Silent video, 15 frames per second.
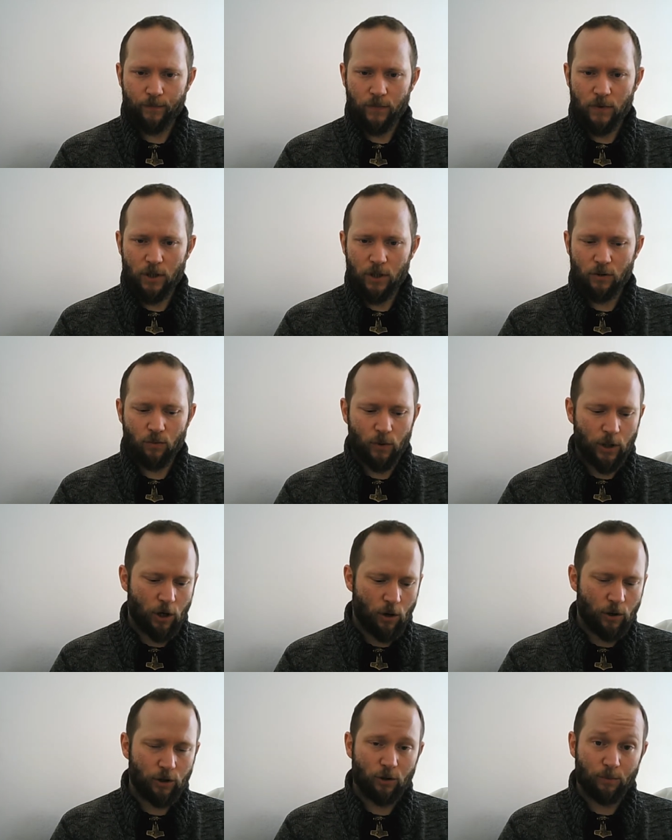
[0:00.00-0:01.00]
since we're
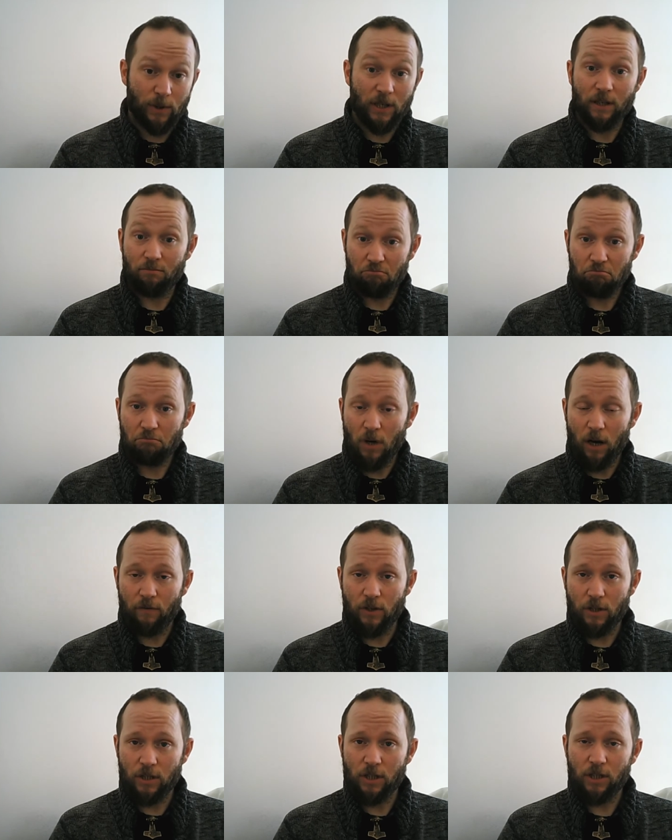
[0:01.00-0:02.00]
going to be
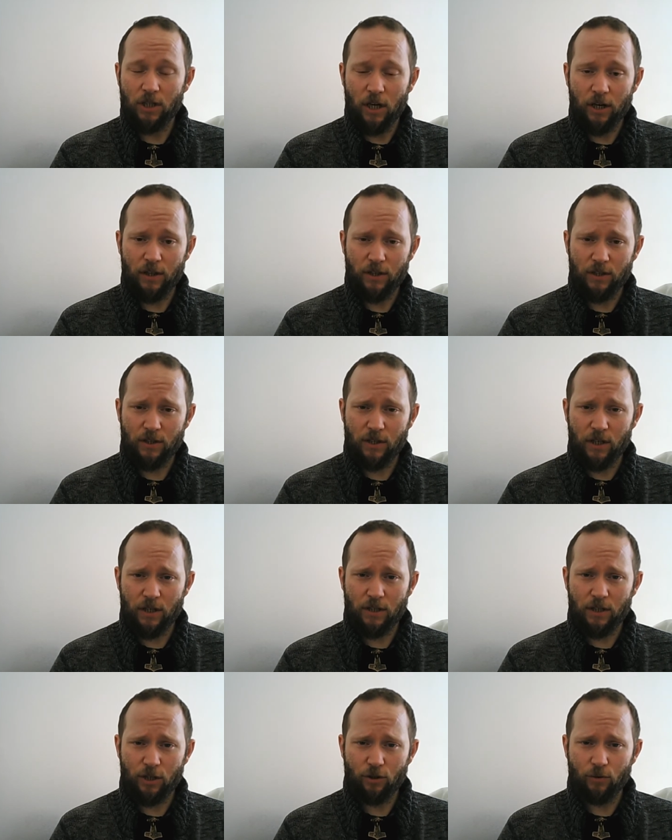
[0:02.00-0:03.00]
obviously stuck in this uh,
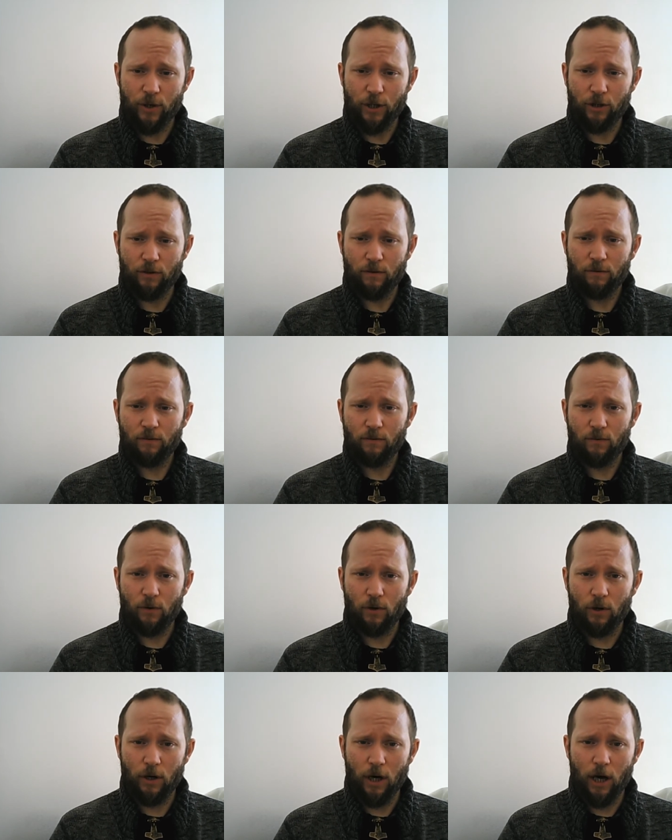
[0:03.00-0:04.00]
situation
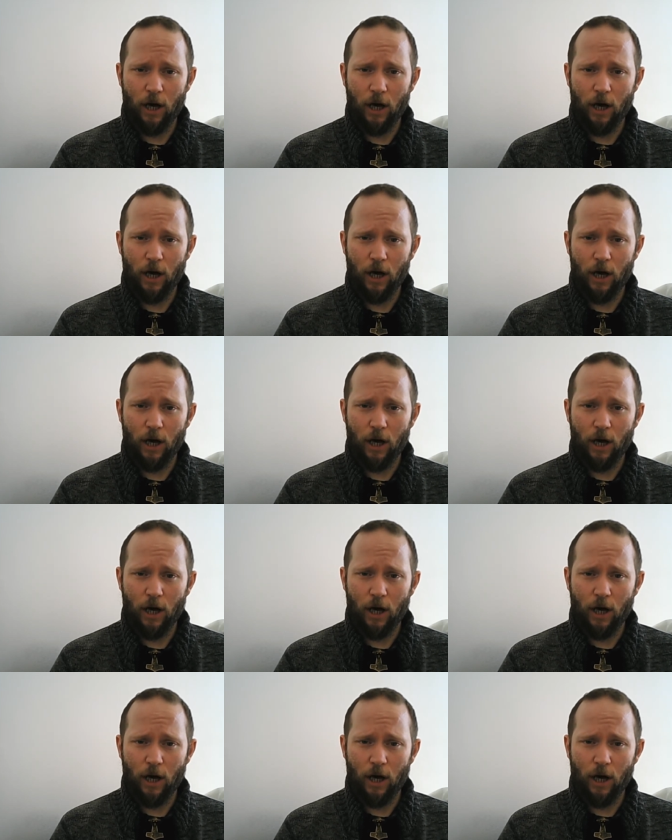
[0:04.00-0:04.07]
for